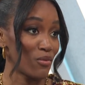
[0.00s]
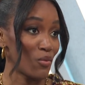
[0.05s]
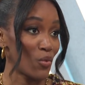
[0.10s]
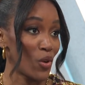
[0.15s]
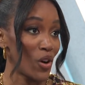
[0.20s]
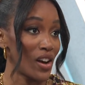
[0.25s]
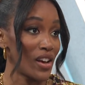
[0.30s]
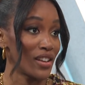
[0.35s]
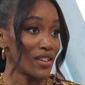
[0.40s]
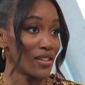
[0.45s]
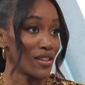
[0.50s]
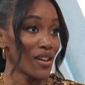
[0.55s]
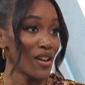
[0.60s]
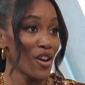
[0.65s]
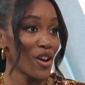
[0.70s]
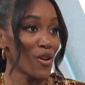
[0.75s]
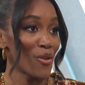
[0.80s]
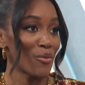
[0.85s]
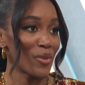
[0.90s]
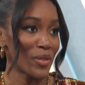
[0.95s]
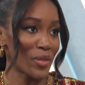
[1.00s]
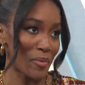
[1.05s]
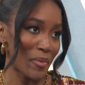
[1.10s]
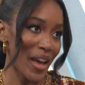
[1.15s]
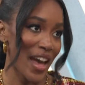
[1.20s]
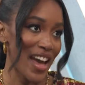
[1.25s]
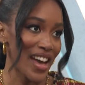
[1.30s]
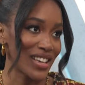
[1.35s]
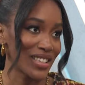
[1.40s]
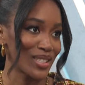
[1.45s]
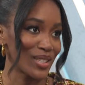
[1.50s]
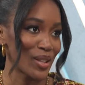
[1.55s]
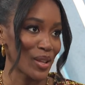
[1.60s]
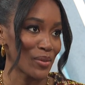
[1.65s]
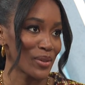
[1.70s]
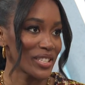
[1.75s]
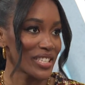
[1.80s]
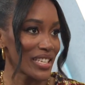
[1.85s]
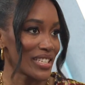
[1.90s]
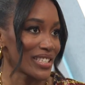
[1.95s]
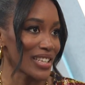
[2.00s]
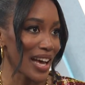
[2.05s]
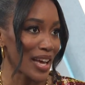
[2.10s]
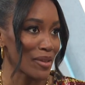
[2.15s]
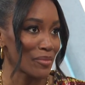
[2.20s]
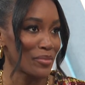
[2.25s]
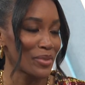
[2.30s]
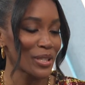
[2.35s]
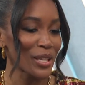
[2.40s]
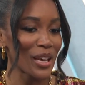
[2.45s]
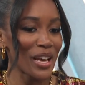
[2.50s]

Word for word: one with Bass. They were tintypes.